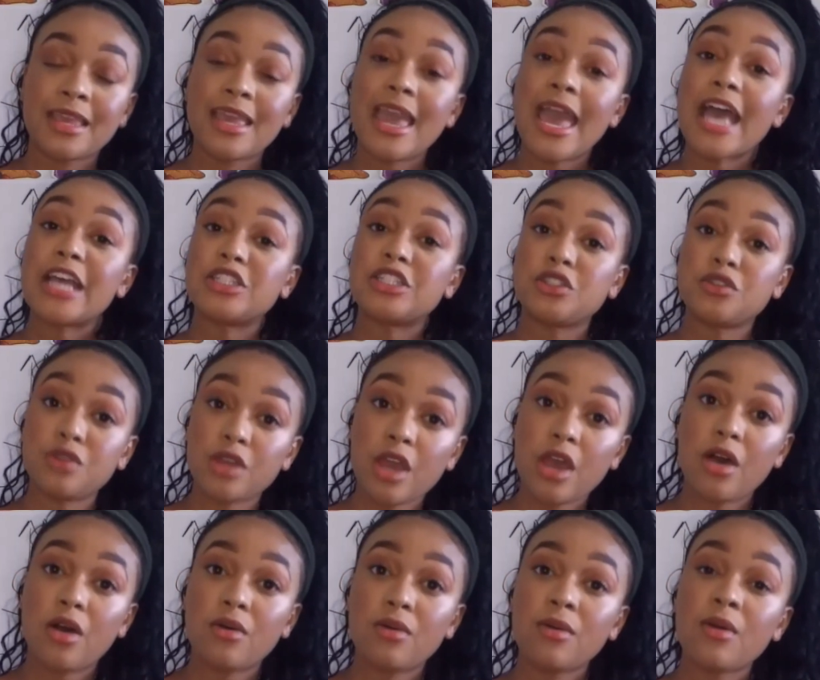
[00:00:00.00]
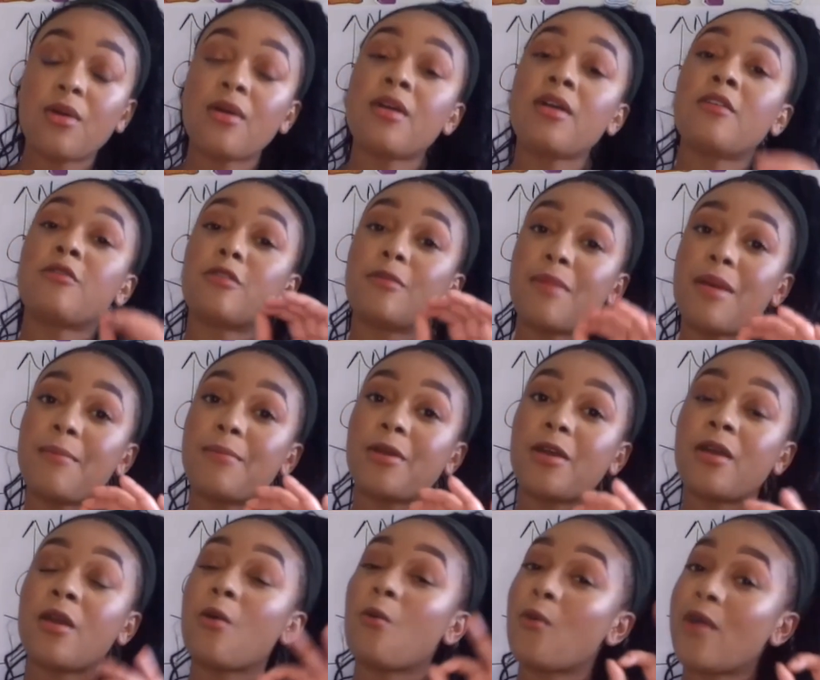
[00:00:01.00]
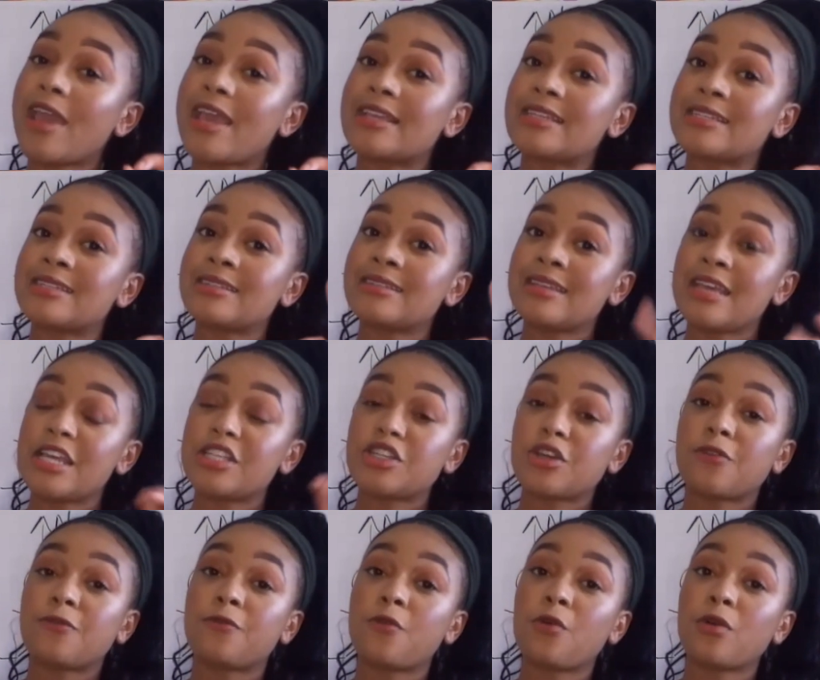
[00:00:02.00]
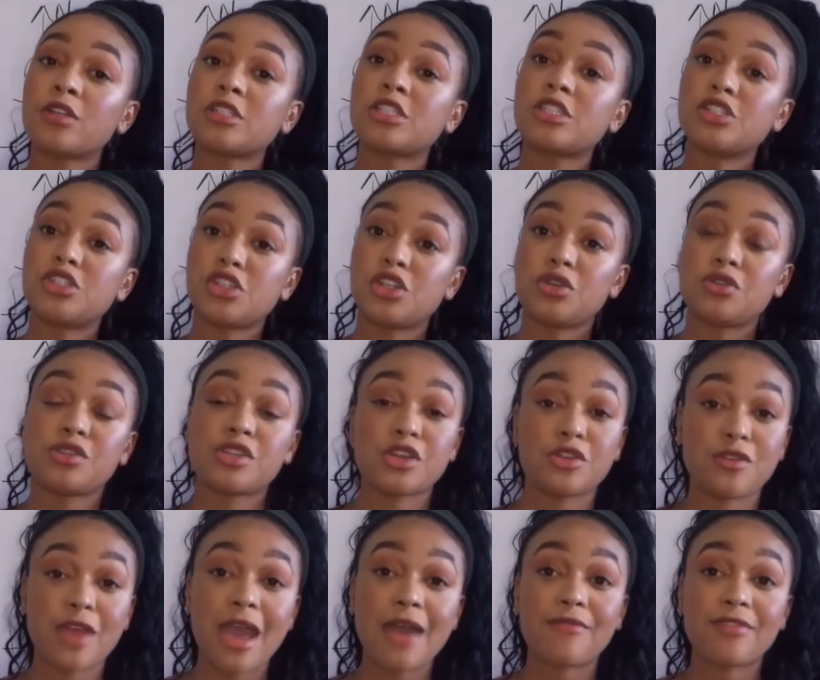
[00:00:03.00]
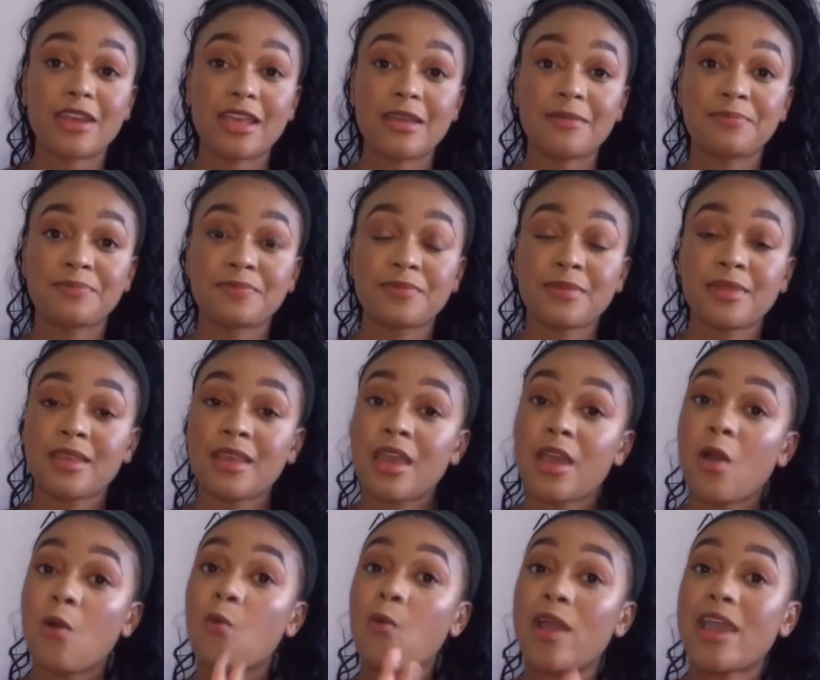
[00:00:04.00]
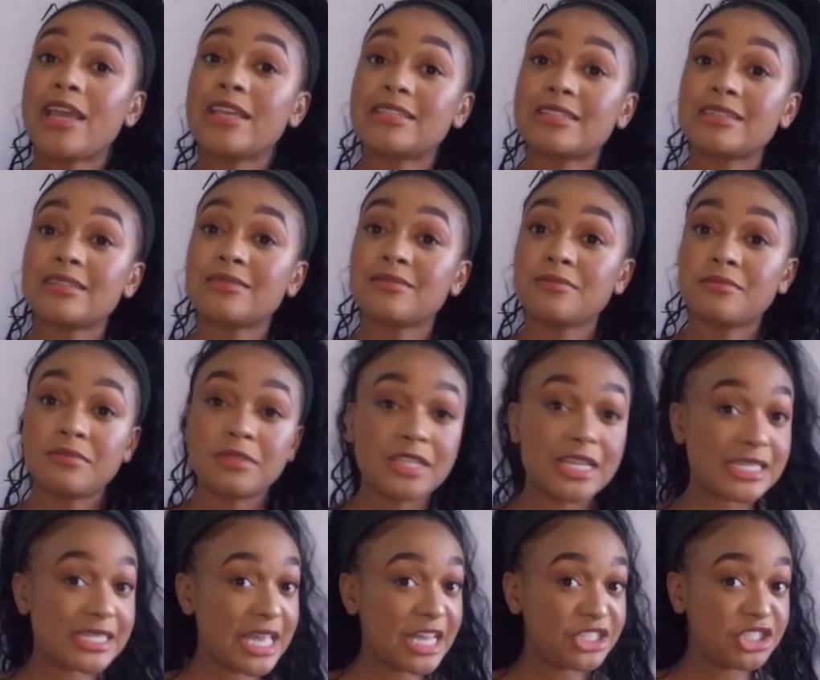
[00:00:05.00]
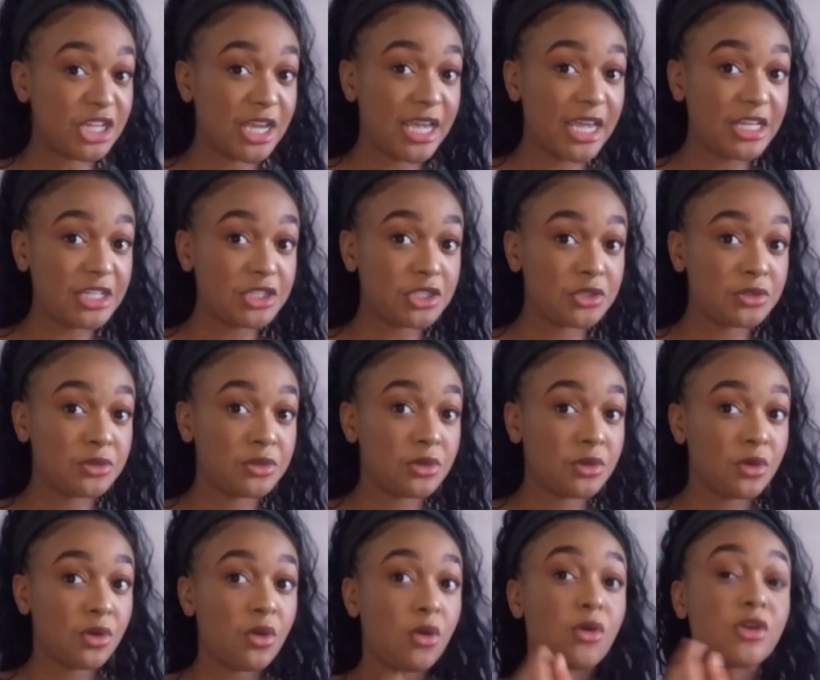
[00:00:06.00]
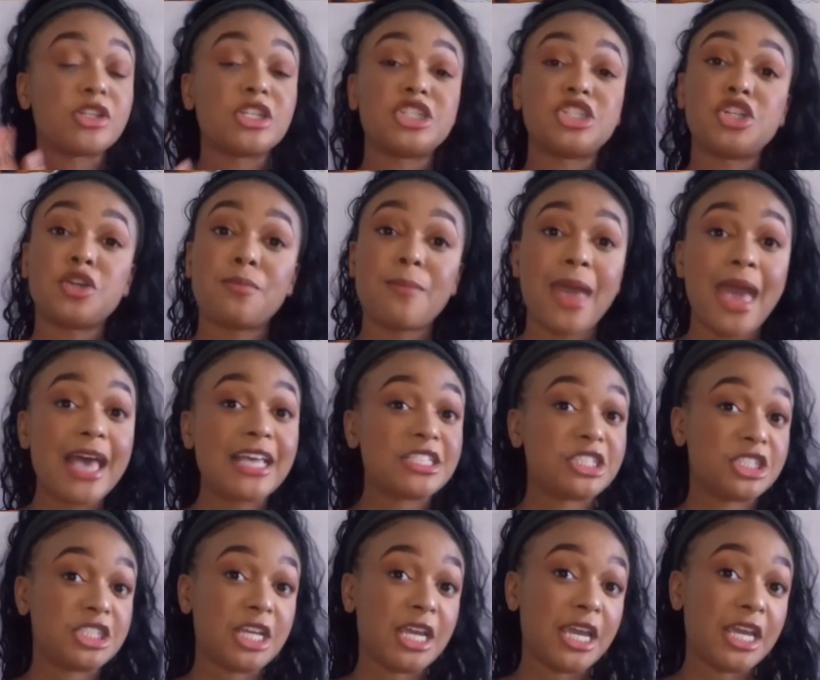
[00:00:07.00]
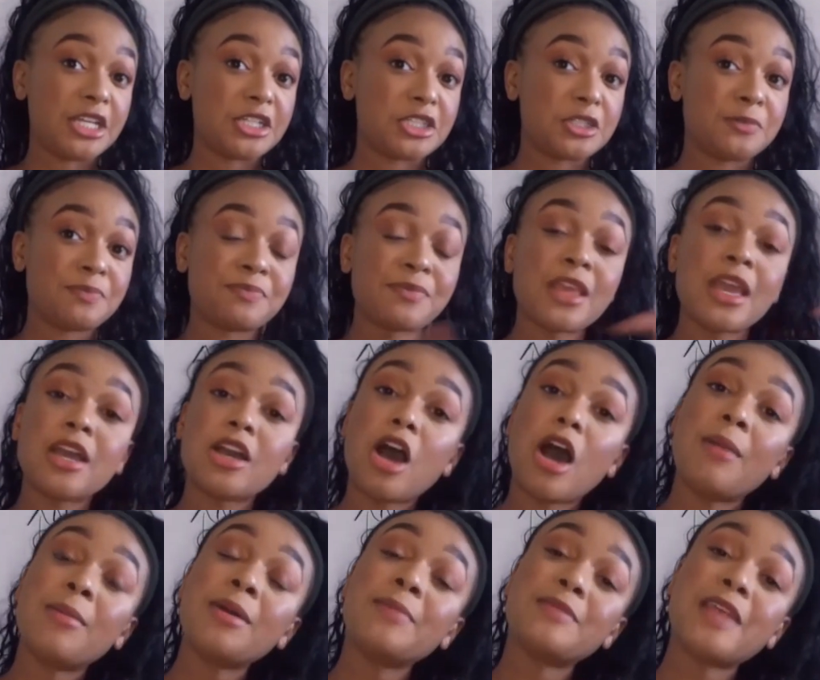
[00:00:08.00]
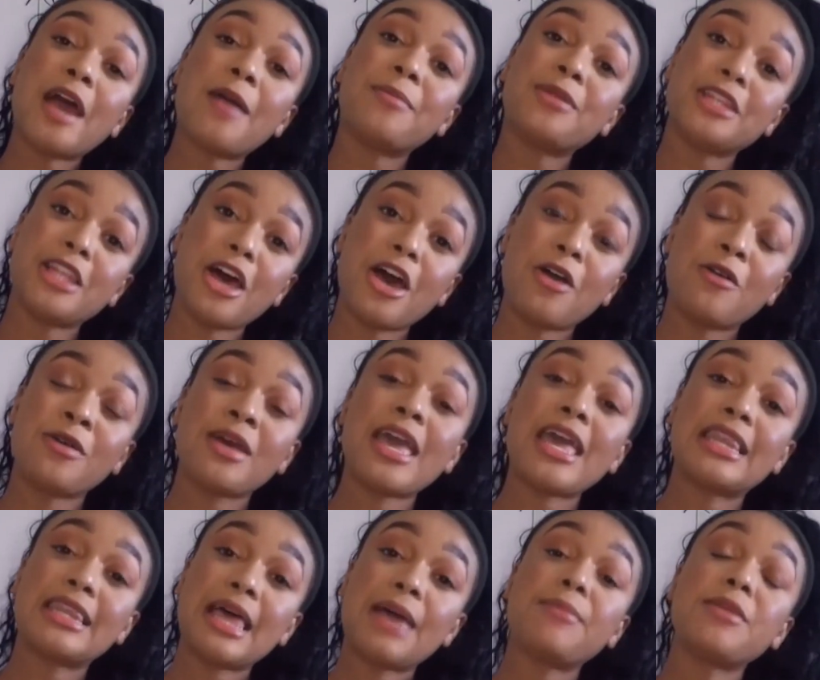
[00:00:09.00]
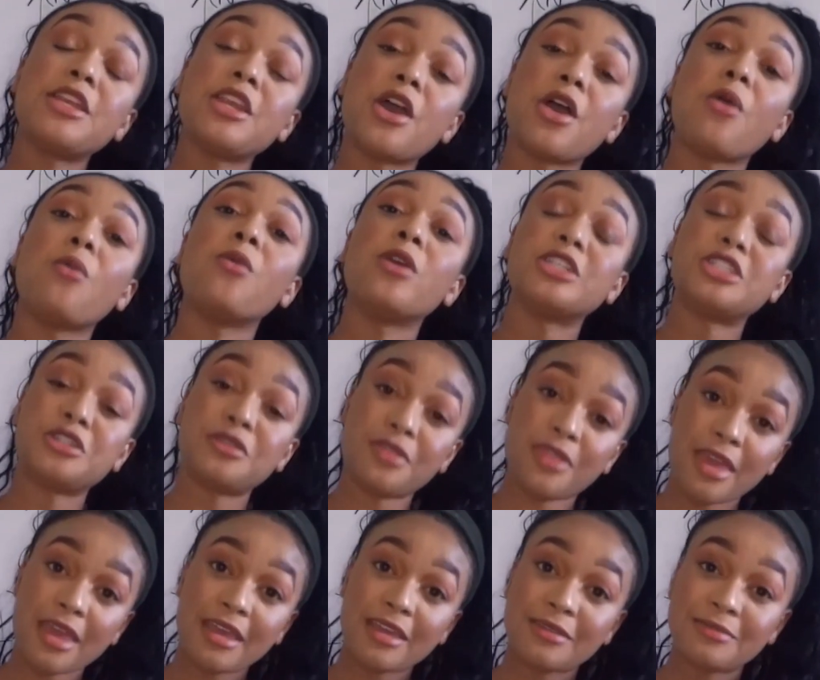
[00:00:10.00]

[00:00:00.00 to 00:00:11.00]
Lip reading: As you know, remember, weight is your force due to gravity. Weight, does that change? Or does your mass change? Comment down below and let me know what you think.